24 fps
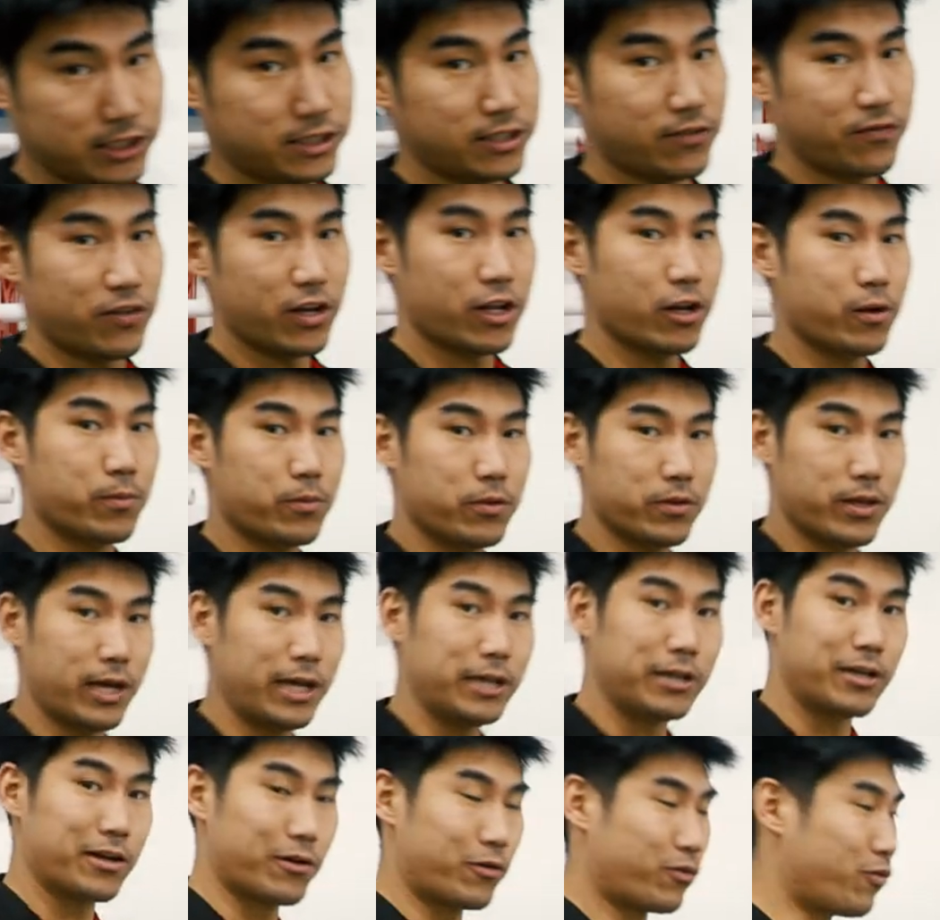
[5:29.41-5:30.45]
that's available that
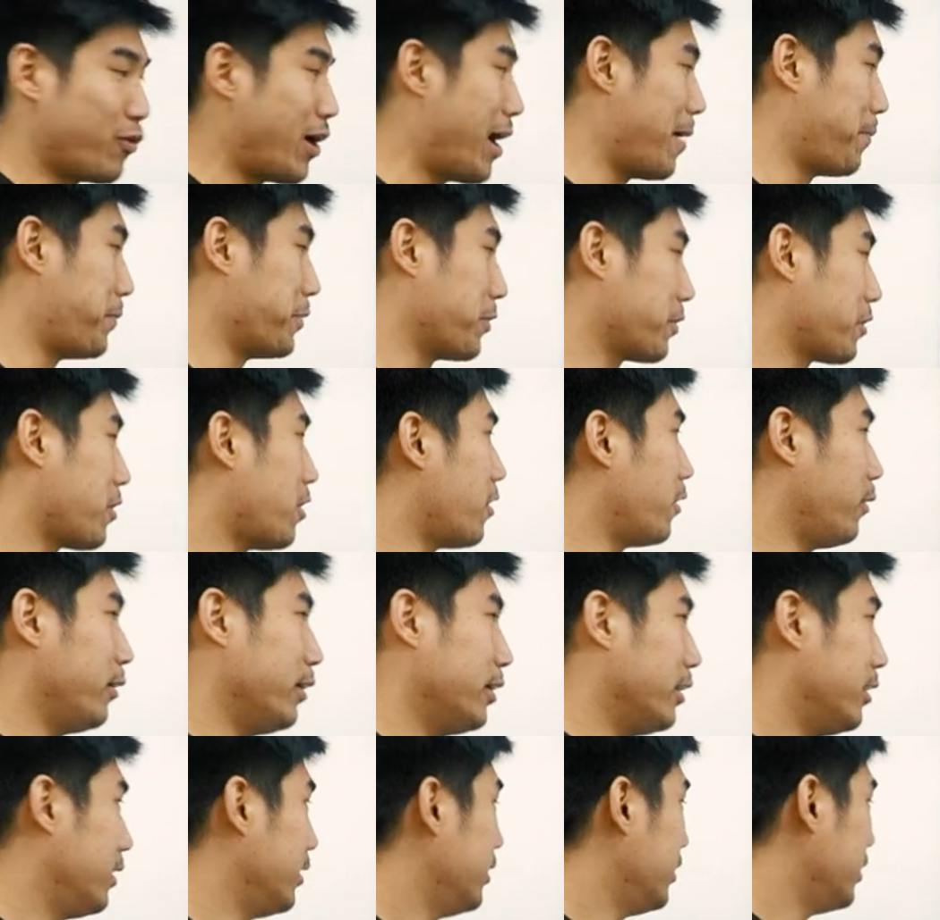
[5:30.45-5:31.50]
you can wrap your car
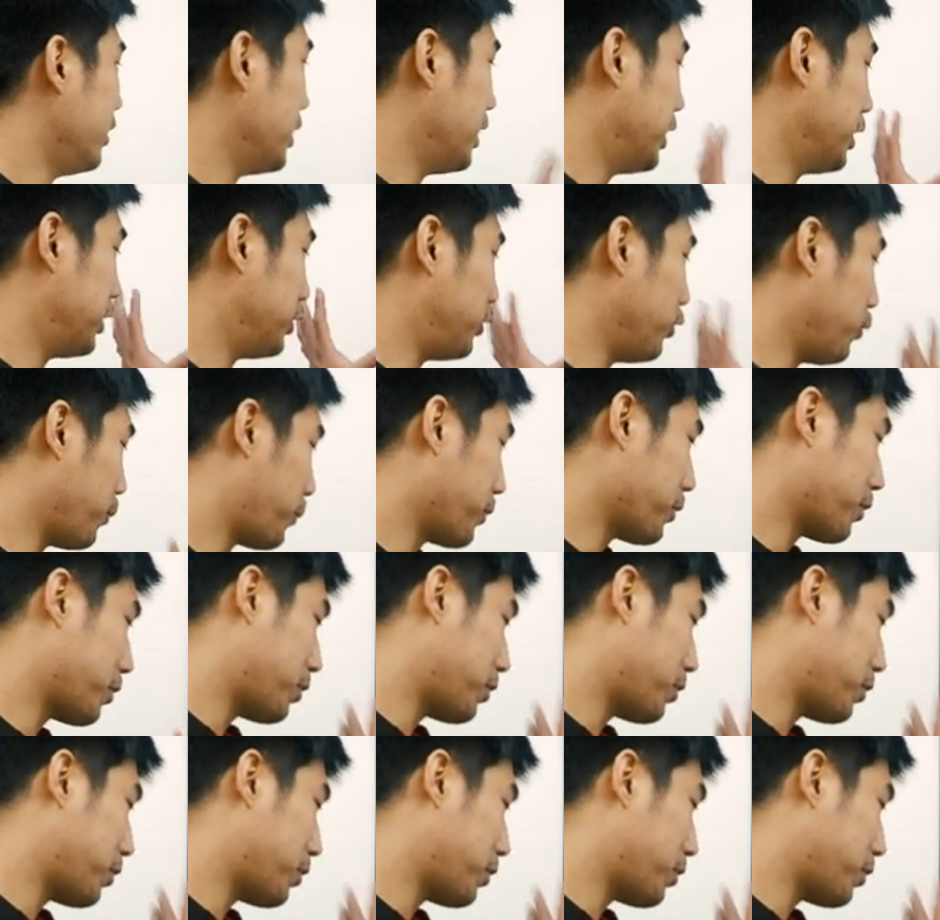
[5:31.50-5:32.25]
in. Super